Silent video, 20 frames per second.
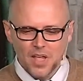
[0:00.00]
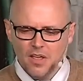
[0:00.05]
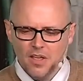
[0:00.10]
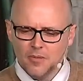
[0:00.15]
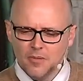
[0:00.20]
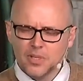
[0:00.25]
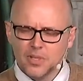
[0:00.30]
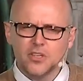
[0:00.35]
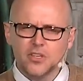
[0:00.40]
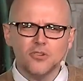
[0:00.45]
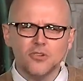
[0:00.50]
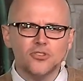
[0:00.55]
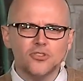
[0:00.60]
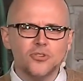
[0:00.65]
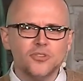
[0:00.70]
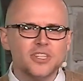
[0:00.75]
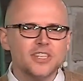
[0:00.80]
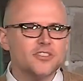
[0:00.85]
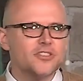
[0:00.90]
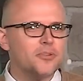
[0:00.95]
But those who
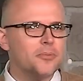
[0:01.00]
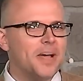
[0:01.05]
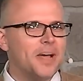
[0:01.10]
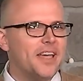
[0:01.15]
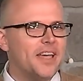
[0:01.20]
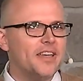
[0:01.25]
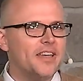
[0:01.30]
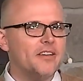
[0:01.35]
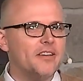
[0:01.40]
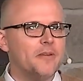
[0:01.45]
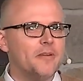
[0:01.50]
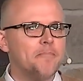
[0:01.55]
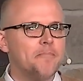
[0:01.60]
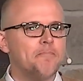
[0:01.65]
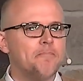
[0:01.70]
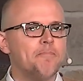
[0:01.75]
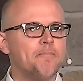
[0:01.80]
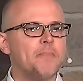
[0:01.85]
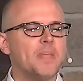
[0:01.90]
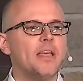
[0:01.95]
disobey him
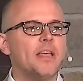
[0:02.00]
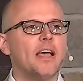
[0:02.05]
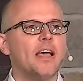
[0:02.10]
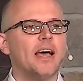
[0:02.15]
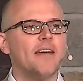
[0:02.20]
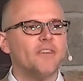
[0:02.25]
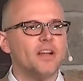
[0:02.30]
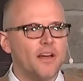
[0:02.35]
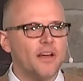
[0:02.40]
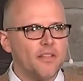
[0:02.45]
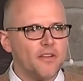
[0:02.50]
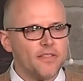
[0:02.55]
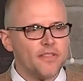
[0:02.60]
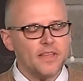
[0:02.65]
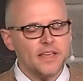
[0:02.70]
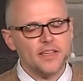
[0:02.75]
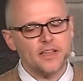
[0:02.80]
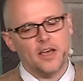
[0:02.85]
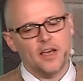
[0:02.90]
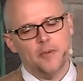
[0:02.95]
have another
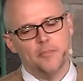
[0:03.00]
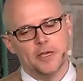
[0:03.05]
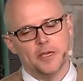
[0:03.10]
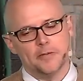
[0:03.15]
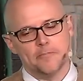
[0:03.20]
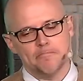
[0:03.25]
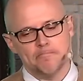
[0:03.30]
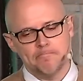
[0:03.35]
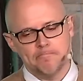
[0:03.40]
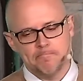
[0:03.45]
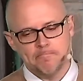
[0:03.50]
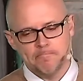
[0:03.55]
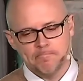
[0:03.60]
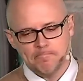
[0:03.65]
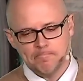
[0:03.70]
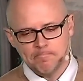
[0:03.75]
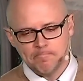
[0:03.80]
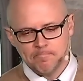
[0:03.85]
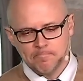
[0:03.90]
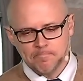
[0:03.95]
thing coming.
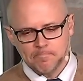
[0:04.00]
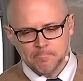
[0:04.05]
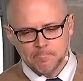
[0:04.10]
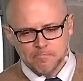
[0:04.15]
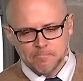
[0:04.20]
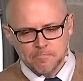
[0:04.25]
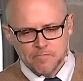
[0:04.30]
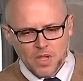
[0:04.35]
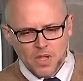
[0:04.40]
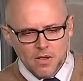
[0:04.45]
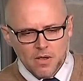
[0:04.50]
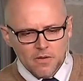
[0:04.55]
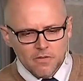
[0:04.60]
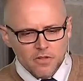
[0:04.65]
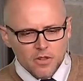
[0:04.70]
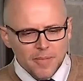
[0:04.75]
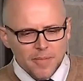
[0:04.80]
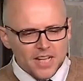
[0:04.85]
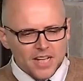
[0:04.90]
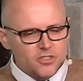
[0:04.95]
For the
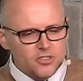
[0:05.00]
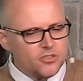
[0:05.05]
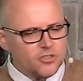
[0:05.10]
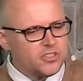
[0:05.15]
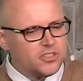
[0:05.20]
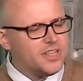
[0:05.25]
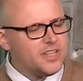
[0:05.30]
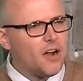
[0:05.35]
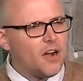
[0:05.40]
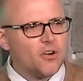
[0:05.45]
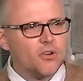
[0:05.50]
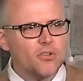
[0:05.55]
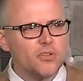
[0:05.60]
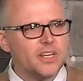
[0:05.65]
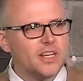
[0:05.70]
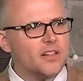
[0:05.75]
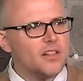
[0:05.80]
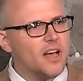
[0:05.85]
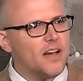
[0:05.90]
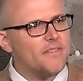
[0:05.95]
master is not only
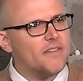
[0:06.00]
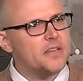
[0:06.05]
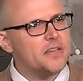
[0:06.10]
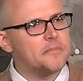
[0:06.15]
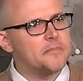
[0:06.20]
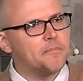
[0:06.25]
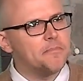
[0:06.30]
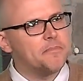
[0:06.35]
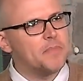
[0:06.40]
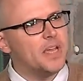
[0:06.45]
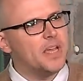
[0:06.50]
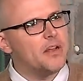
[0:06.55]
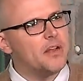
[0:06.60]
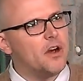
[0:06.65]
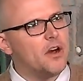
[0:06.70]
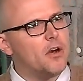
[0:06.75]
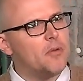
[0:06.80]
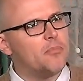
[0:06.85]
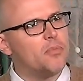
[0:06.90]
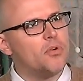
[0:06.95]
loving and
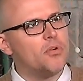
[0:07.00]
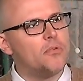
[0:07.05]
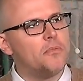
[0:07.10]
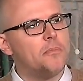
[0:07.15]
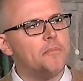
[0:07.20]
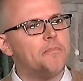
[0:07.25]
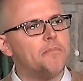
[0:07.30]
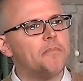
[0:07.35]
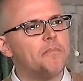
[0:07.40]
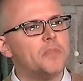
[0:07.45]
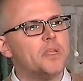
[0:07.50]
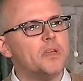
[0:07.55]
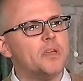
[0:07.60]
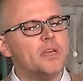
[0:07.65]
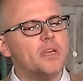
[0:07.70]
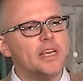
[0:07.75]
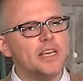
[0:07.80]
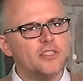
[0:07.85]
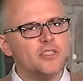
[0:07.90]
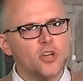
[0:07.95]
humble,
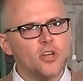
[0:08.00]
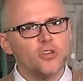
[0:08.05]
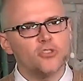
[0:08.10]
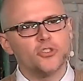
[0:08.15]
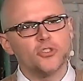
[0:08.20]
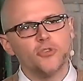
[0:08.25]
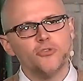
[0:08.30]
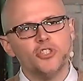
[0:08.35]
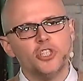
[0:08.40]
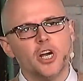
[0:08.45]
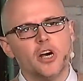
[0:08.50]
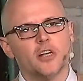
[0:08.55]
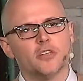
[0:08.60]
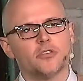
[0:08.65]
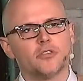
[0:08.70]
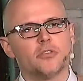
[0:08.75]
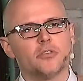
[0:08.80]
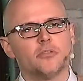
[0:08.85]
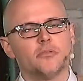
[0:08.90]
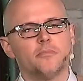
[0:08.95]
he's also just.